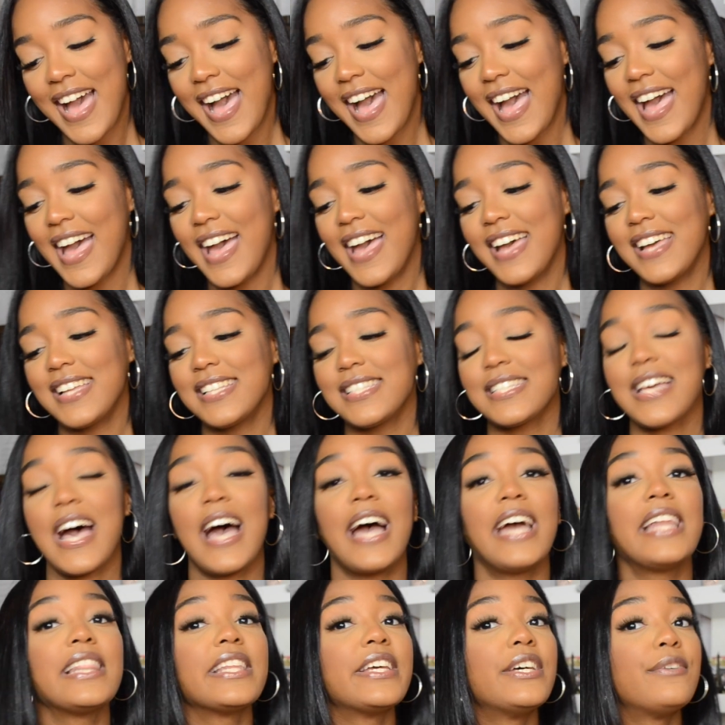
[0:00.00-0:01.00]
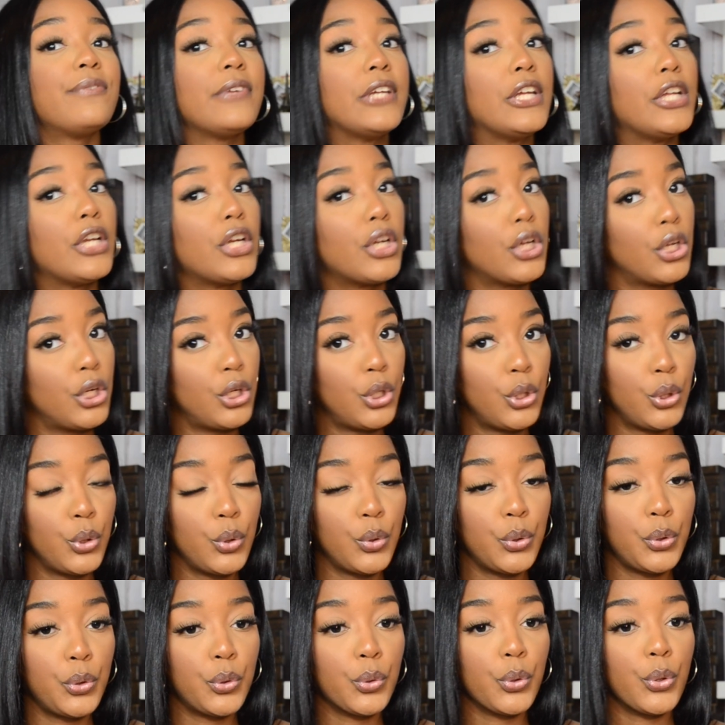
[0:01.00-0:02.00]
And I live in New
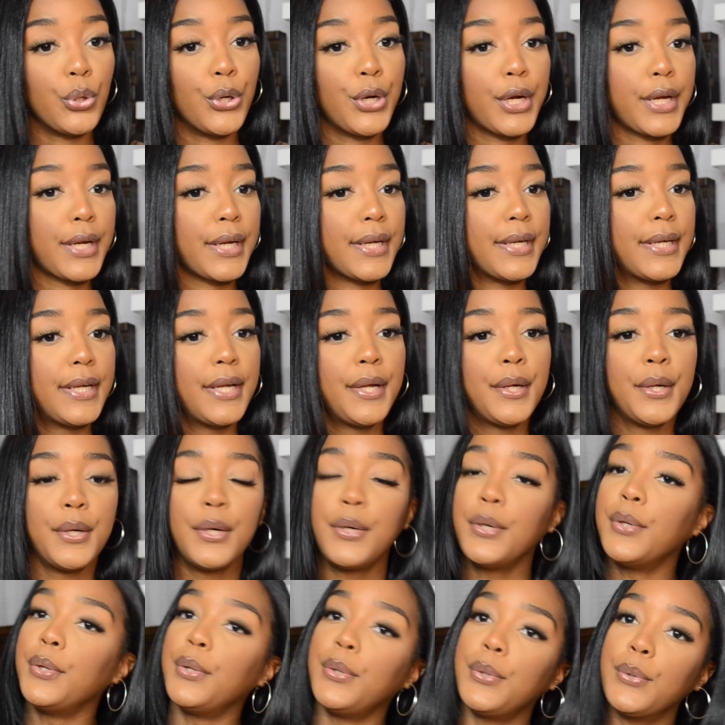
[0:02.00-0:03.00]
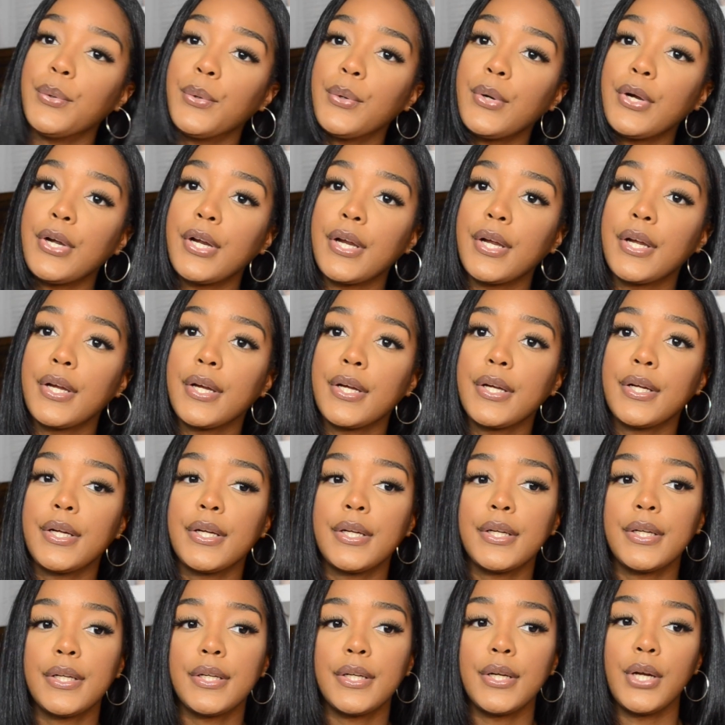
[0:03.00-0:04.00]
York. New York,
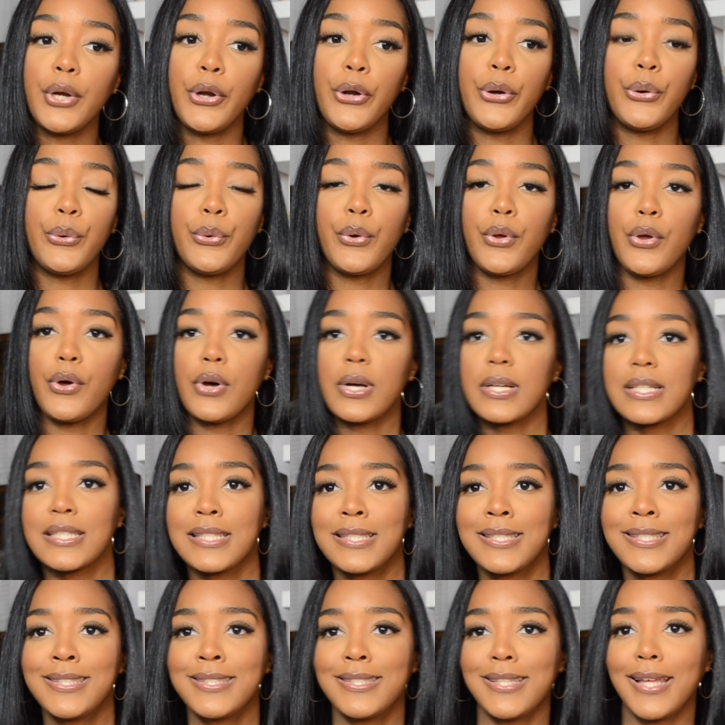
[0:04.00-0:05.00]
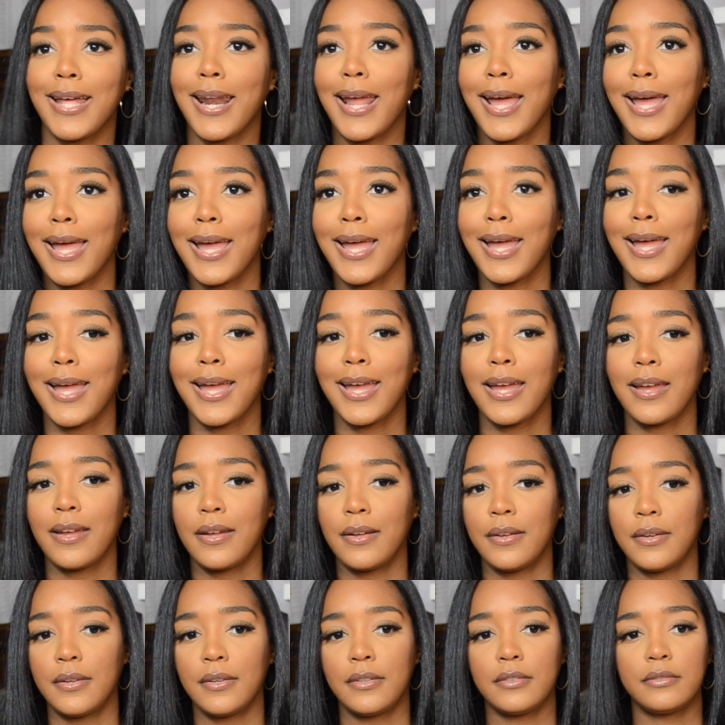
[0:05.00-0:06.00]
New York City.
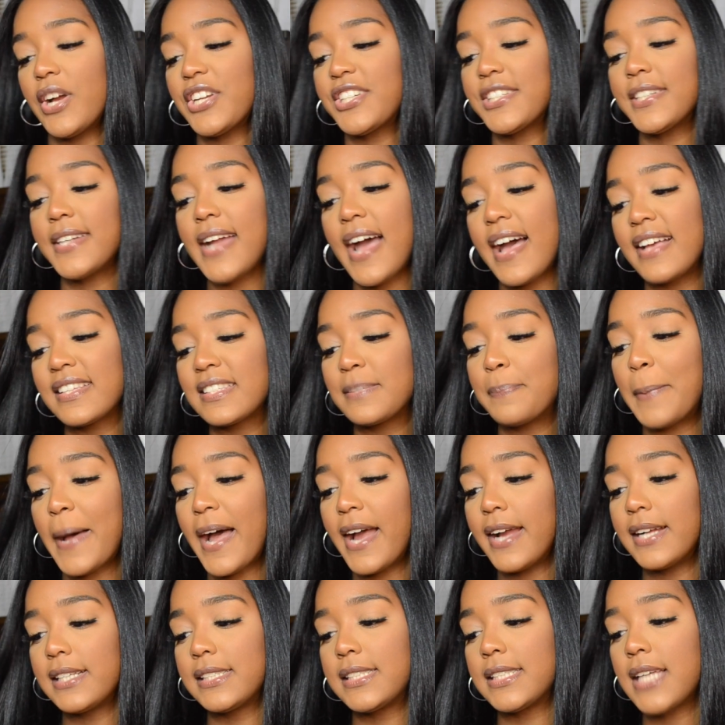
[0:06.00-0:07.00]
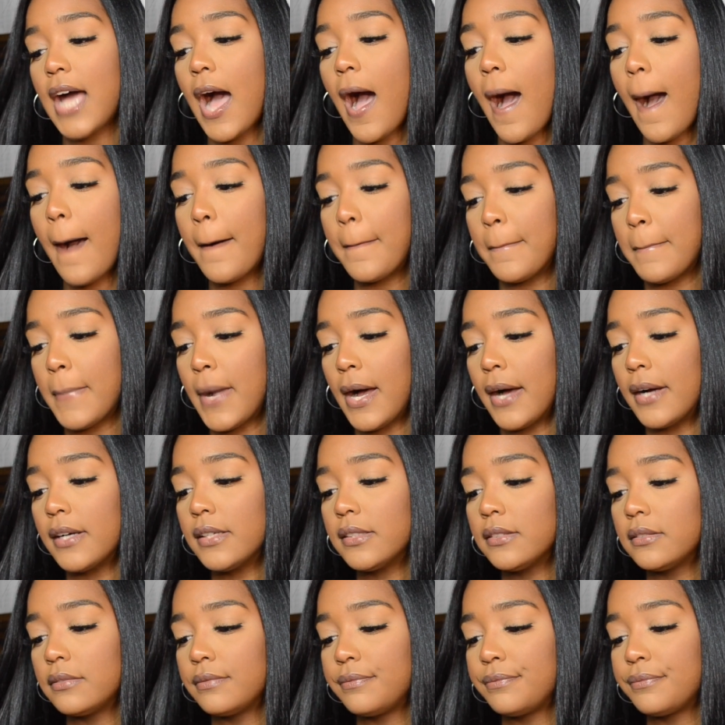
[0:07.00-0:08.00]
Question asked by
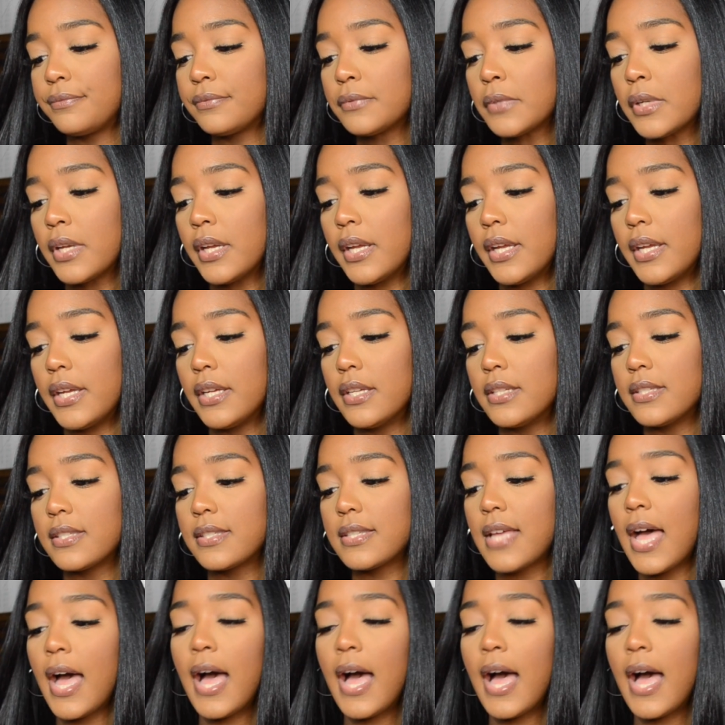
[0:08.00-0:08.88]
Tama is,